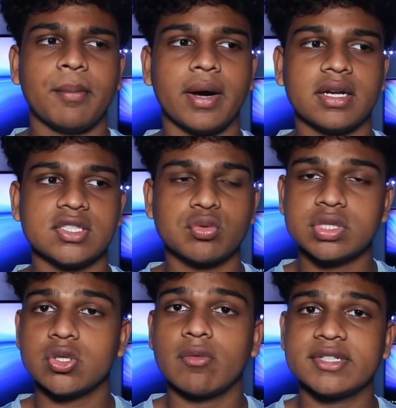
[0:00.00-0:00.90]
But
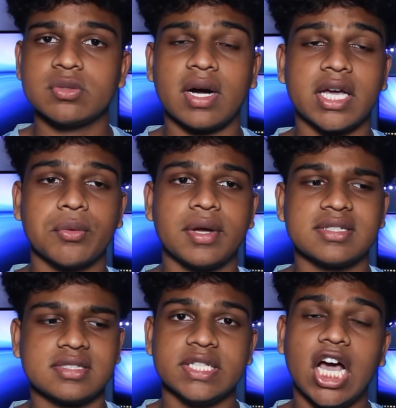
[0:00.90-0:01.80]
switching over to
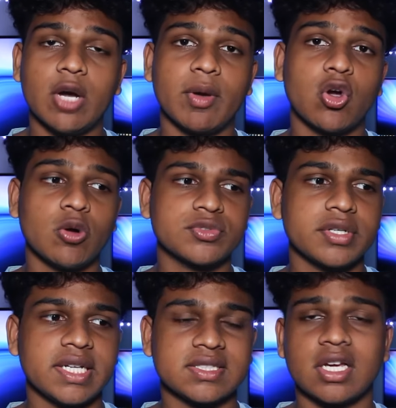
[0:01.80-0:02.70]
iOS, now my home
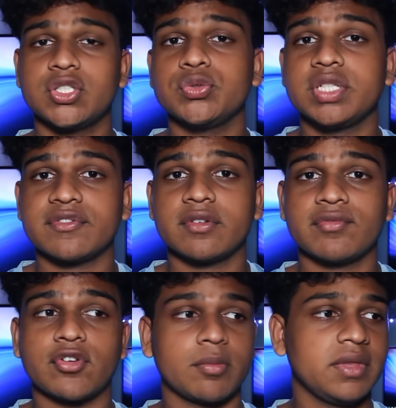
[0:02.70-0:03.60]
screen is not too
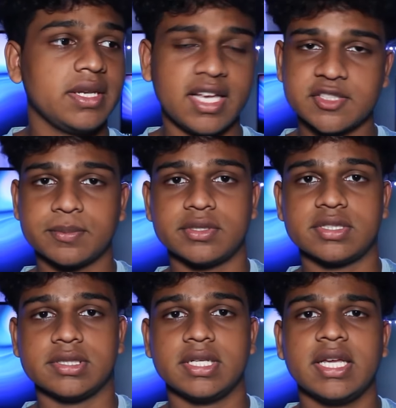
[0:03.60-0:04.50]
different from the next
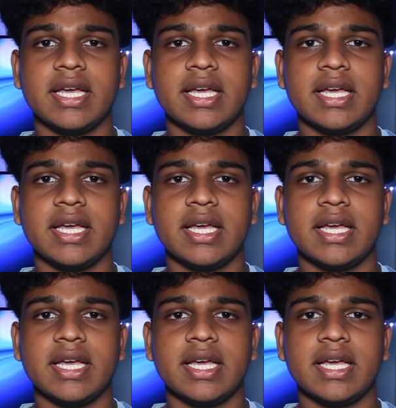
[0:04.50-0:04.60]
person.